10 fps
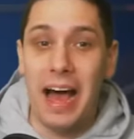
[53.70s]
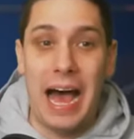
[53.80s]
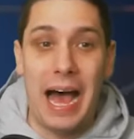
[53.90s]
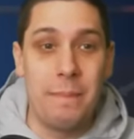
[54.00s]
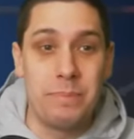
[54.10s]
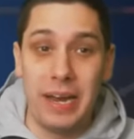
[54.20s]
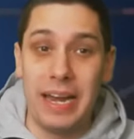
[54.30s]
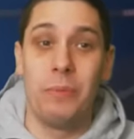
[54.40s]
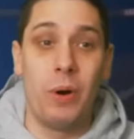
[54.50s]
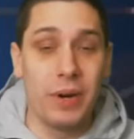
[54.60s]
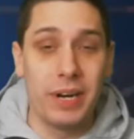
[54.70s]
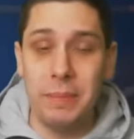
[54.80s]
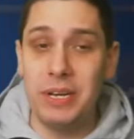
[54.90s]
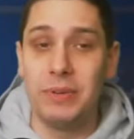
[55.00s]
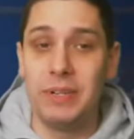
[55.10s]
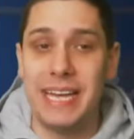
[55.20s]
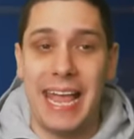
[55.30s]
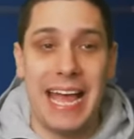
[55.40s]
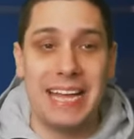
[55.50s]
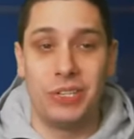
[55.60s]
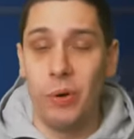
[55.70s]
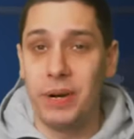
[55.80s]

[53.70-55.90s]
Uh, but what we're going to be doing today, guys,